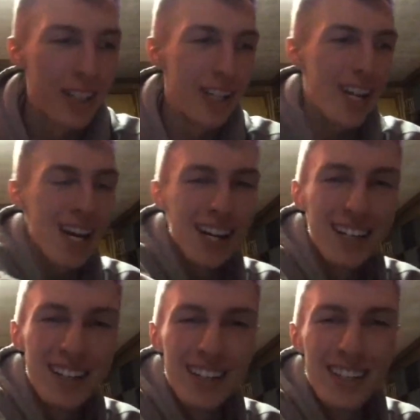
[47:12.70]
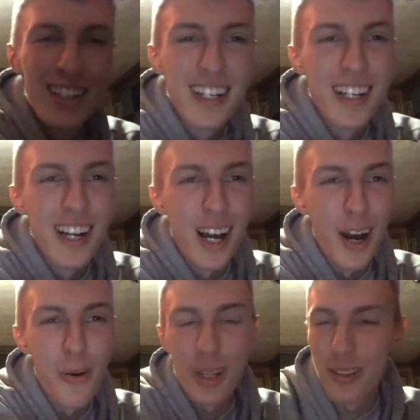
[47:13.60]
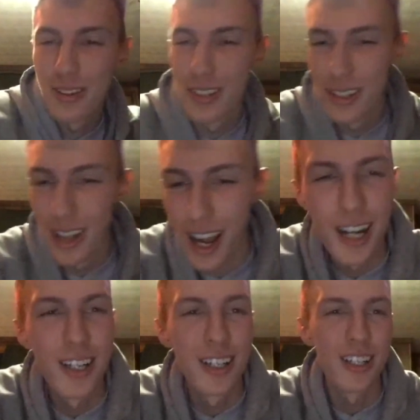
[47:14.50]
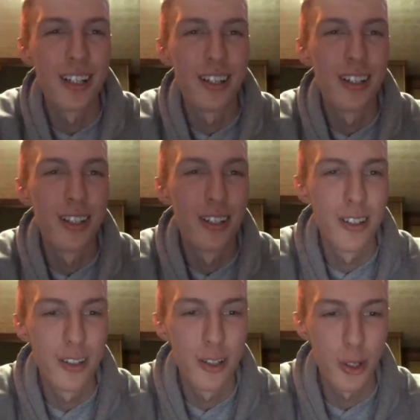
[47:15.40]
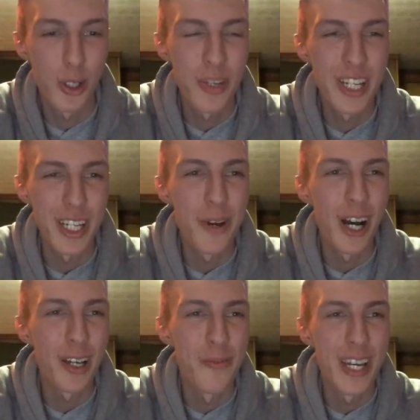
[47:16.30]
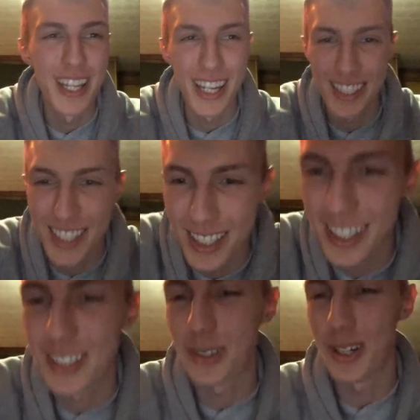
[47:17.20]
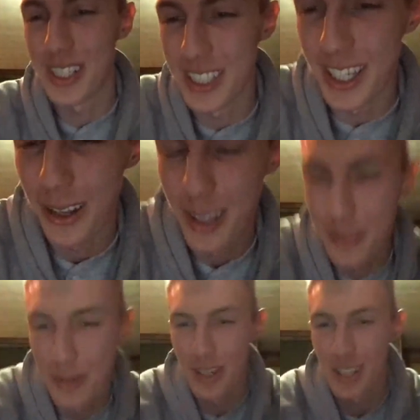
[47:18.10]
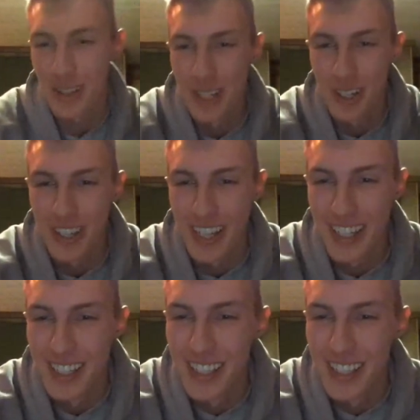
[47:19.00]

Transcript: Yeah. I'm gonna, shoot me an email how you made that, because that's crazy. I'd love to make like a video on that.